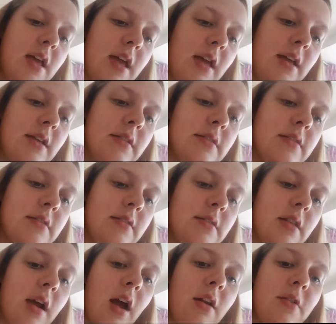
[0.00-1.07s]

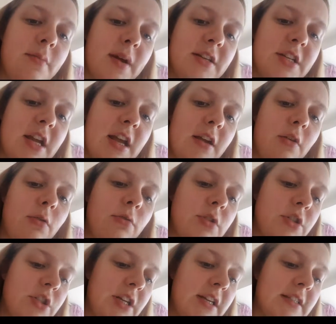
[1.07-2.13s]
there's The Colour of Magic,
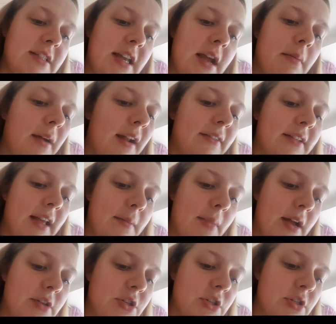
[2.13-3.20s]
All That She Can See, I'm going to have to
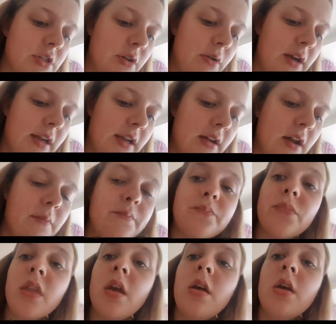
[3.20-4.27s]
take back just so I
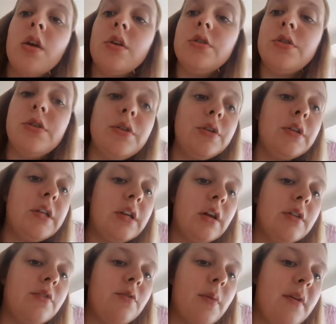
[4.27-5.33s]
can do uni
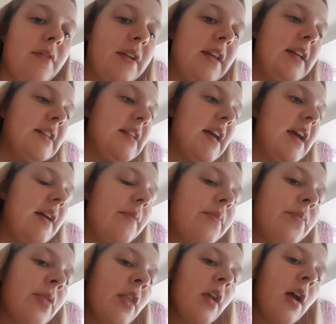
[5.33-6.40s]
notes from it if I need it.